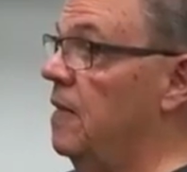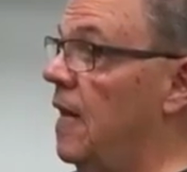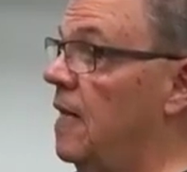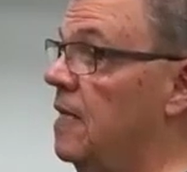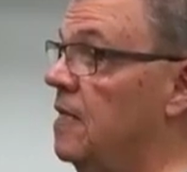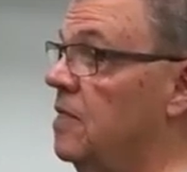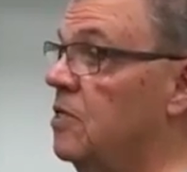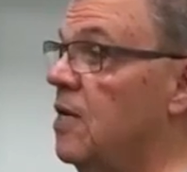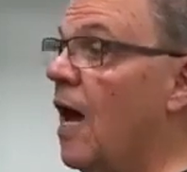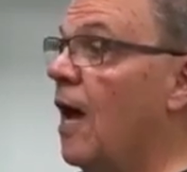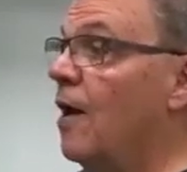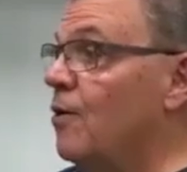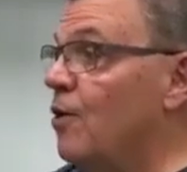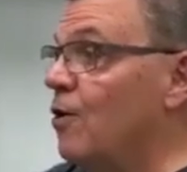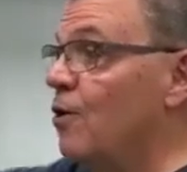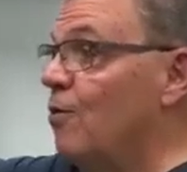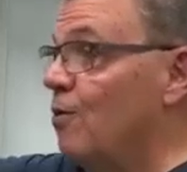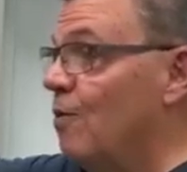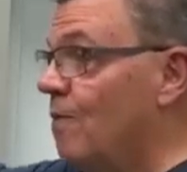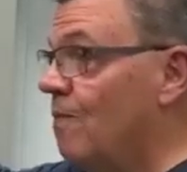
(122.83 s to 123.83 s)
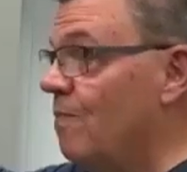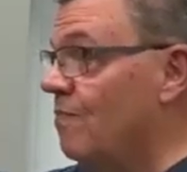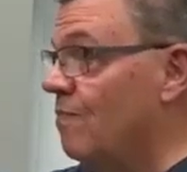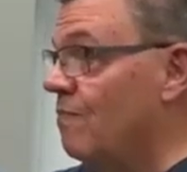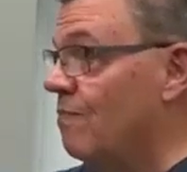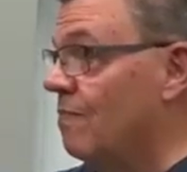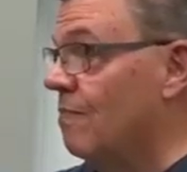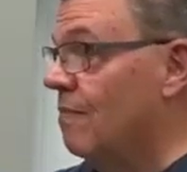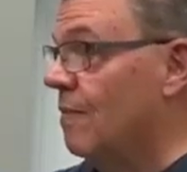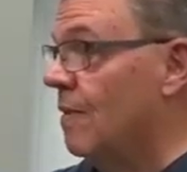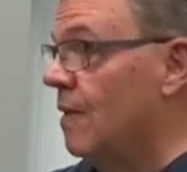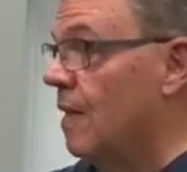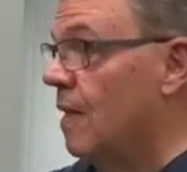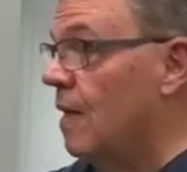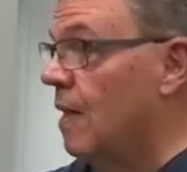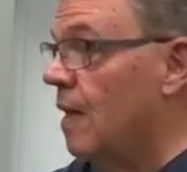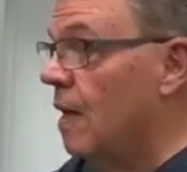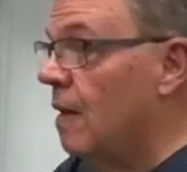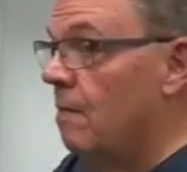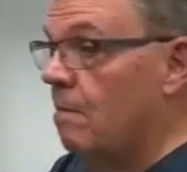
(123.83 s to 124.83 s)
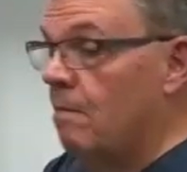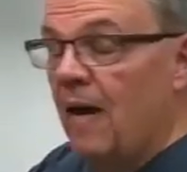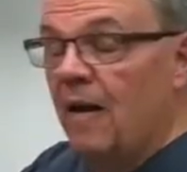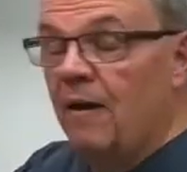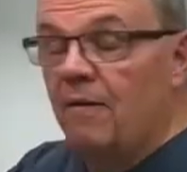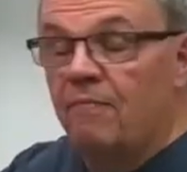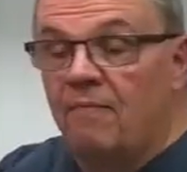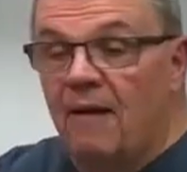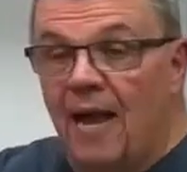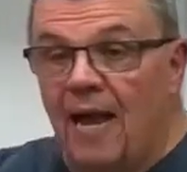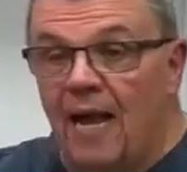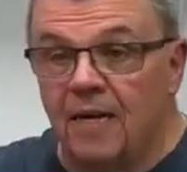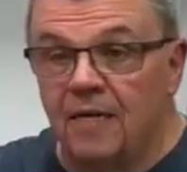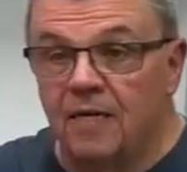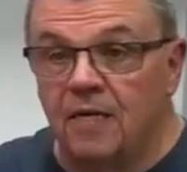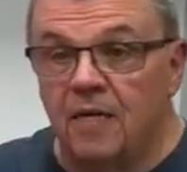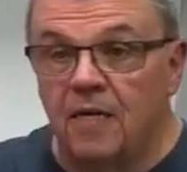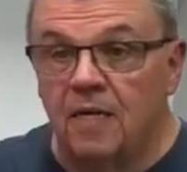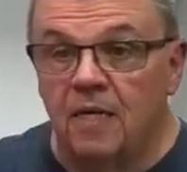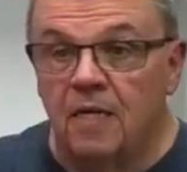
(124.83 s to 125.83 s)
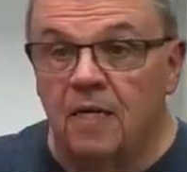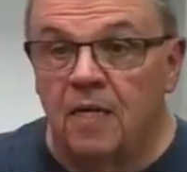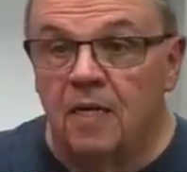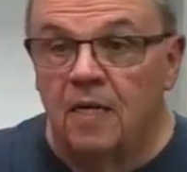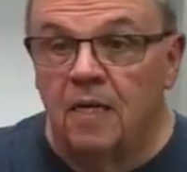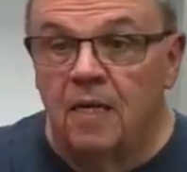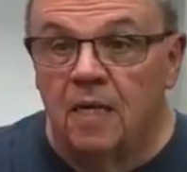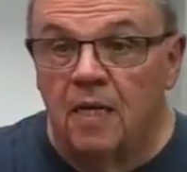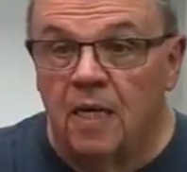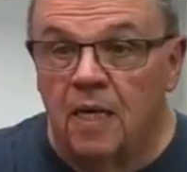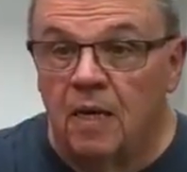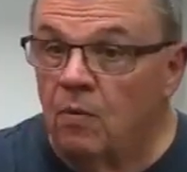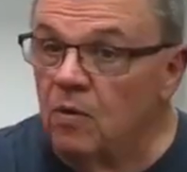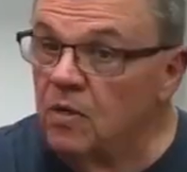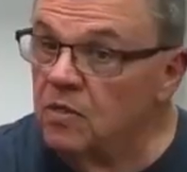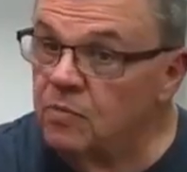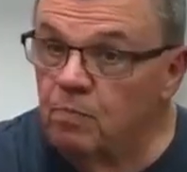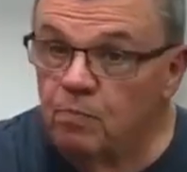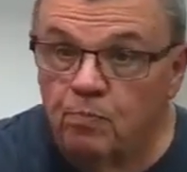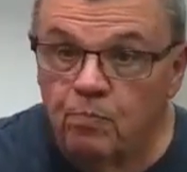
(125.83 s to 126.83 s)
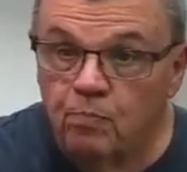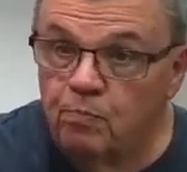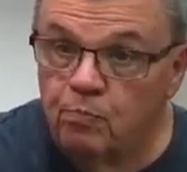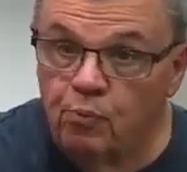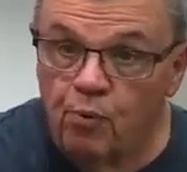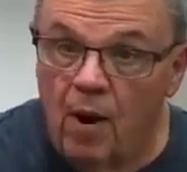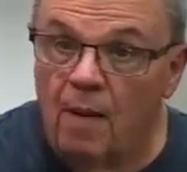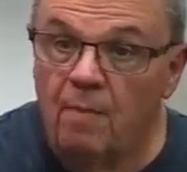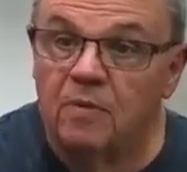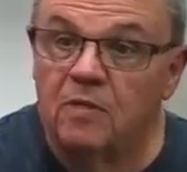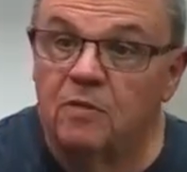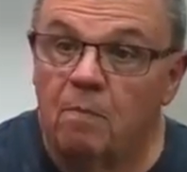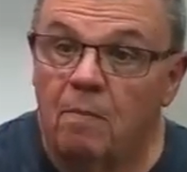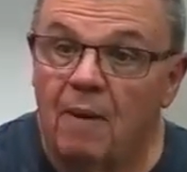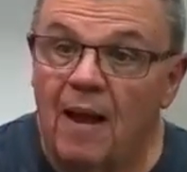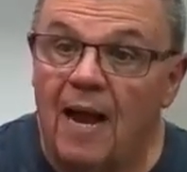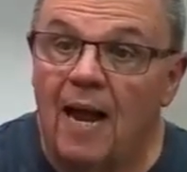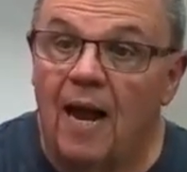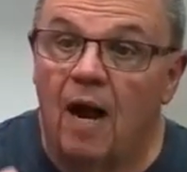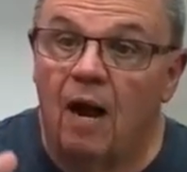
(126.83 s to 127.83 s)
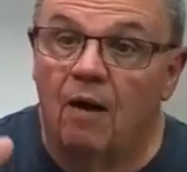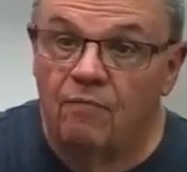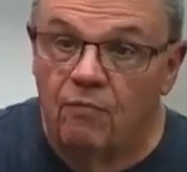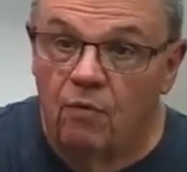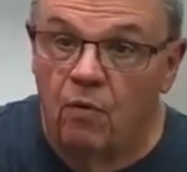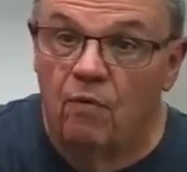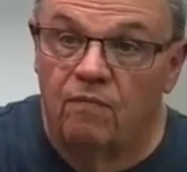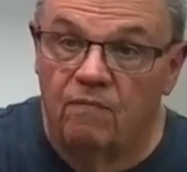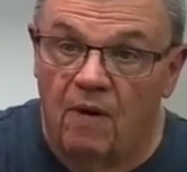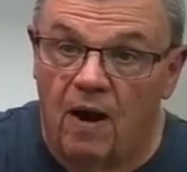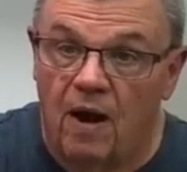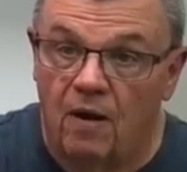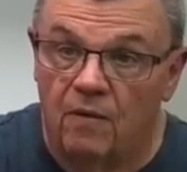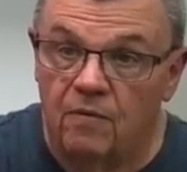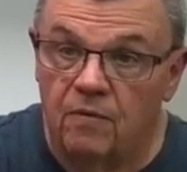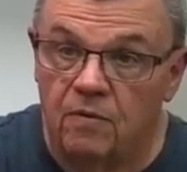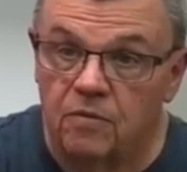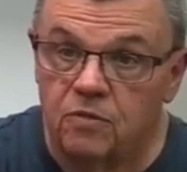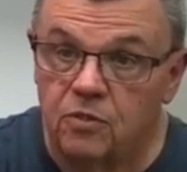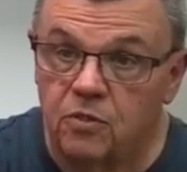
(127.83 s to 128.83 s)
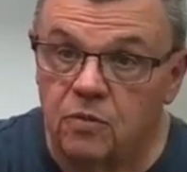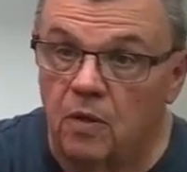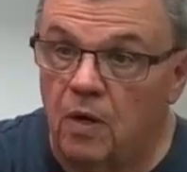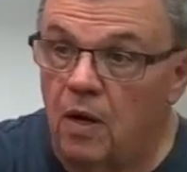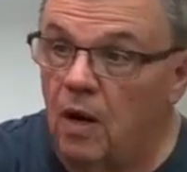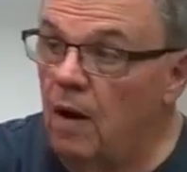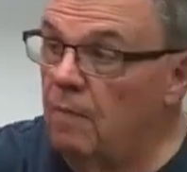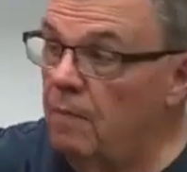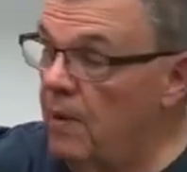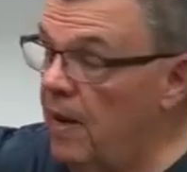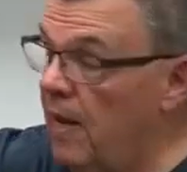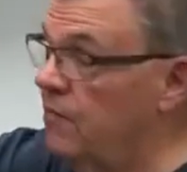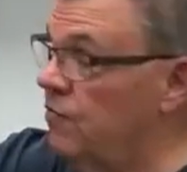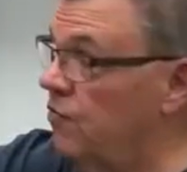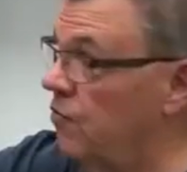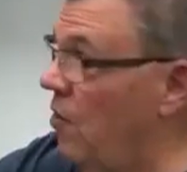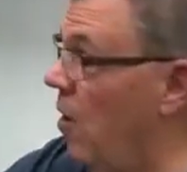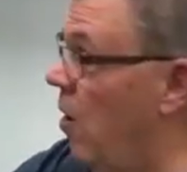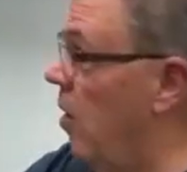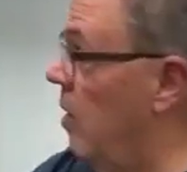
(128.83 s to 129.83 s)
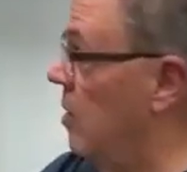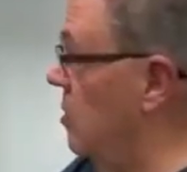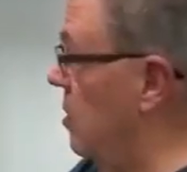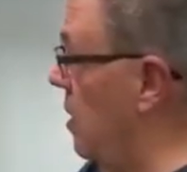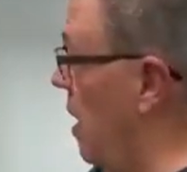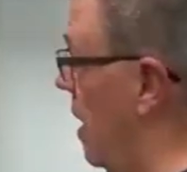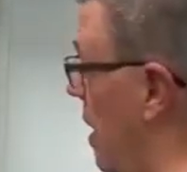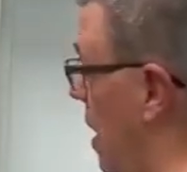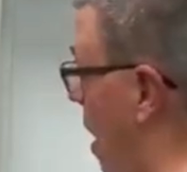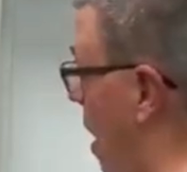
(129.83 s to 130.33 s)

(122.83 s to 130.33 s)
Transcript: that is not new. Matter of fact, it was promised by our forefathers, our patriarchs, and